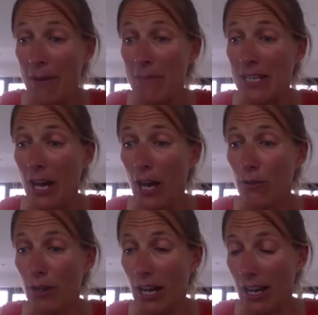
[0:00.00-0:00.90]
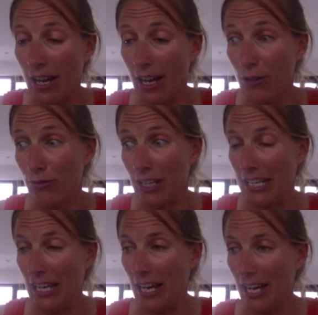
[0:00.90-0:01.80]
mean,
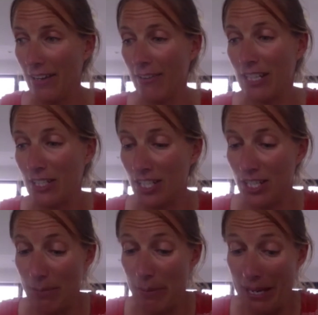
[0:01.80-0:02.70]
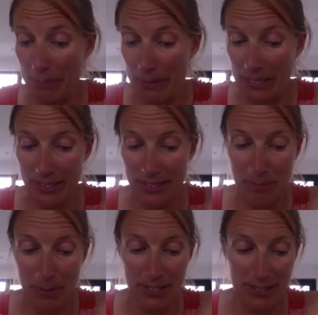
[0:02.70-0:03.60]
hopefully I'd have to actually check my bank balance
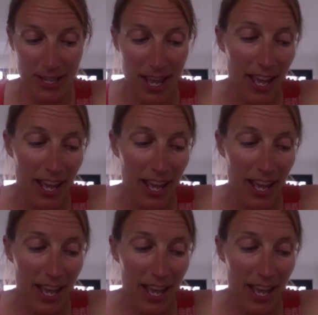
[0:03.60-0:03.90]
because